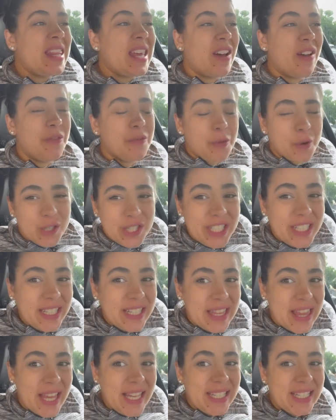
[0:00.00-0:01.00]

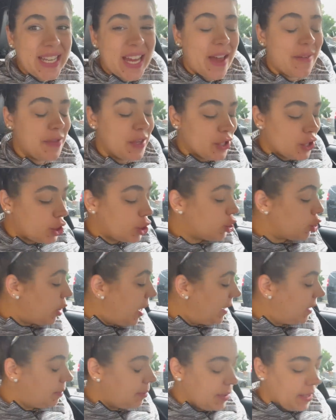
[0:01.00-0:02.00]
unfortunately they didn't have the
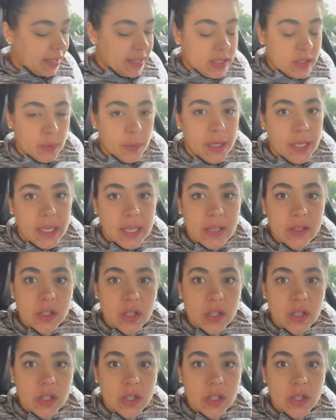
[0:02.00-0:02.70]
strike plates we need,